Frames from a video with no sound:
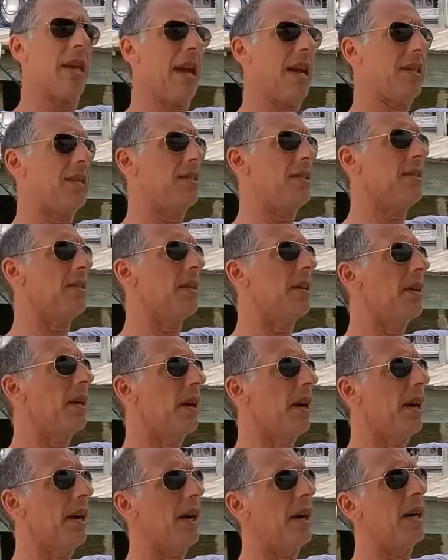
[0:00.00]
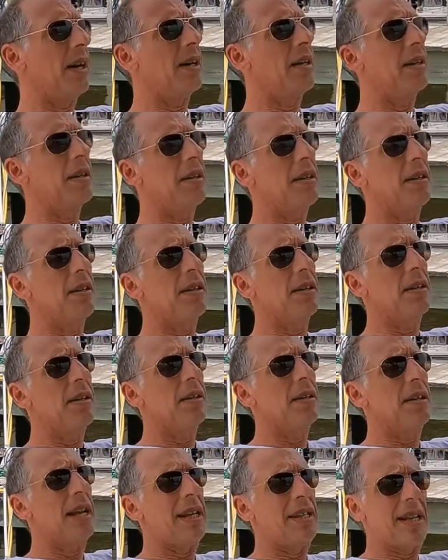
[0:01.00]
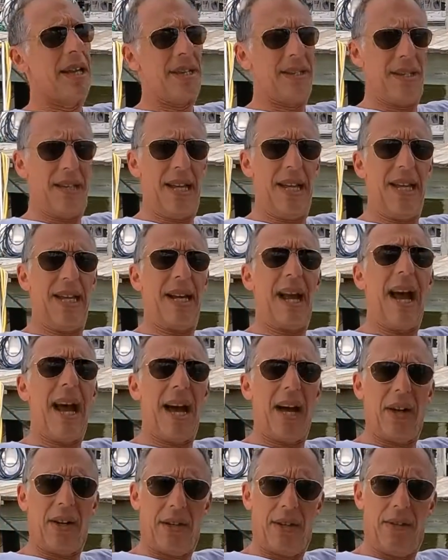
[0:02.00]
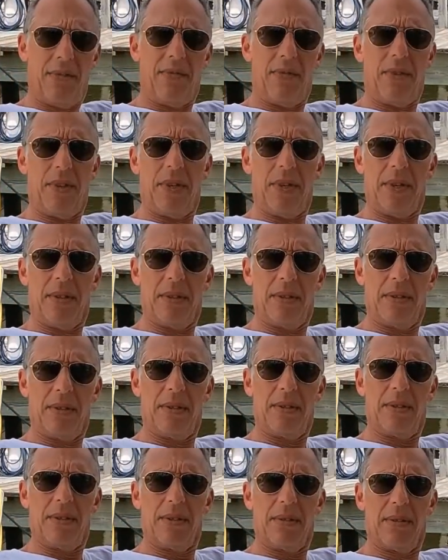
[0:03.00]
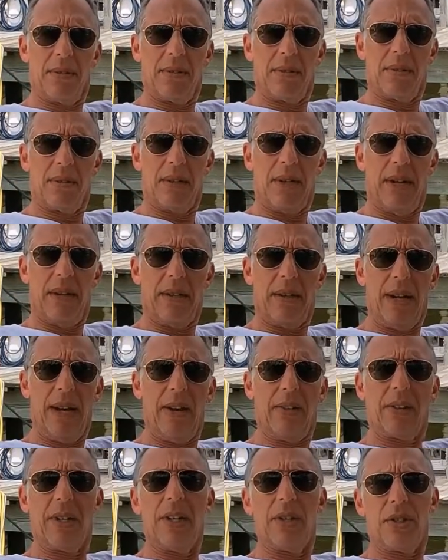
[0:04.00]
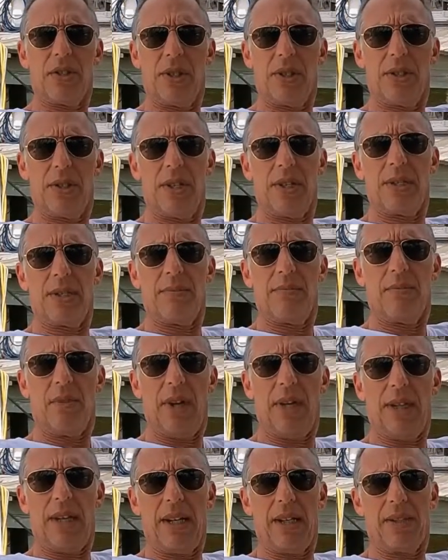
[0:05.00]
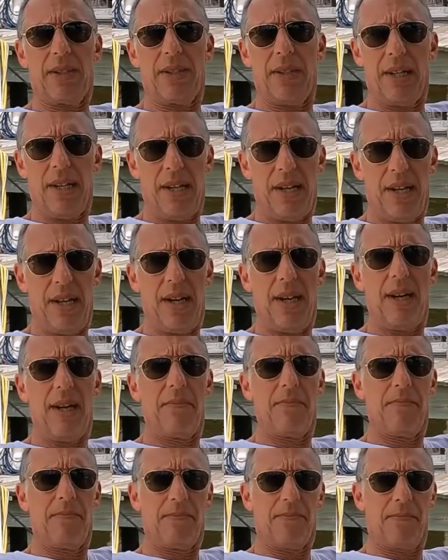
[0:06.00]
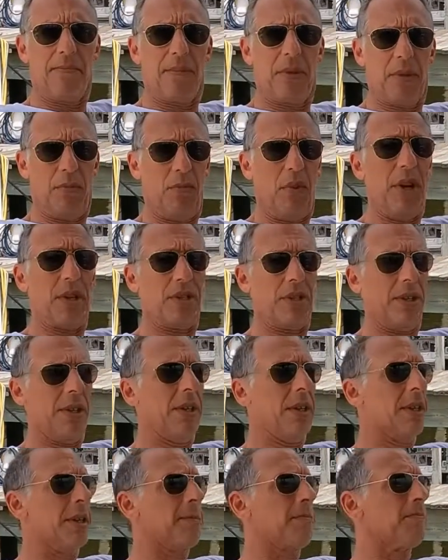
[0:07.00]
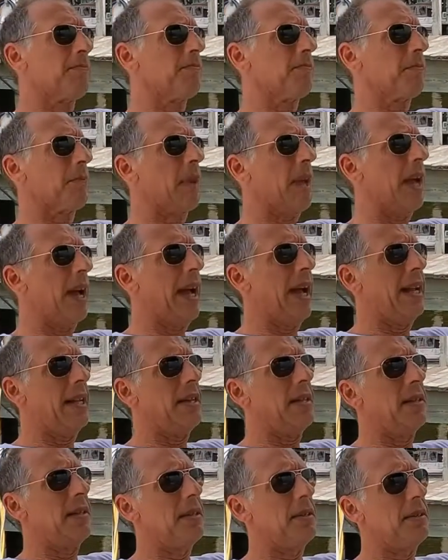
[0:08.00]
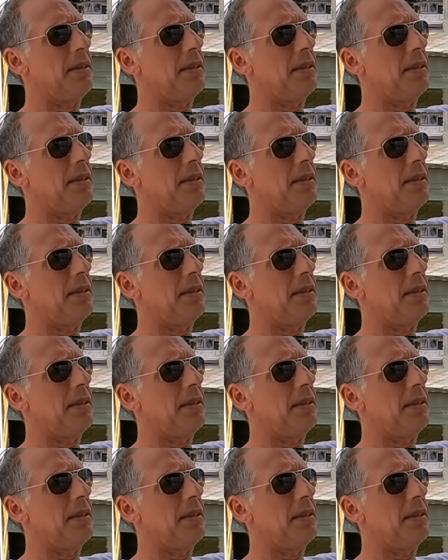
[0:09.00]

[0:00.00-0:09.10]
That's that takes the heat out of the air conditioning system, right? That's the compressor and